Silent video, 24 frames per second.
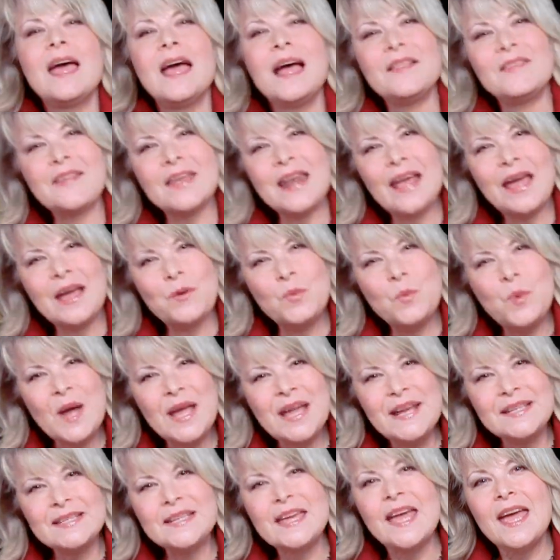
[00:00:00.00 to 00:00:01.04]
And then I
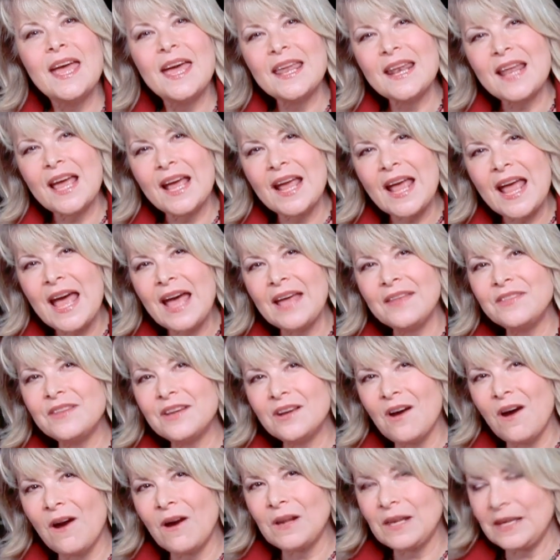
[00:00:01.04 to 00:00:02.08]
wait and I add
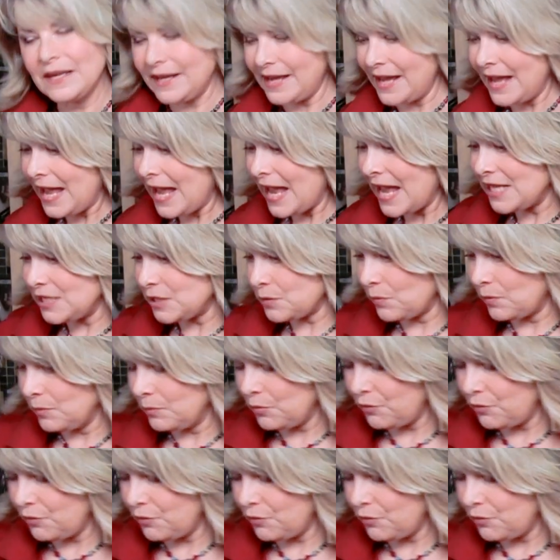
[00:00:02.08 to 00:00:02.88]
the garlic as we're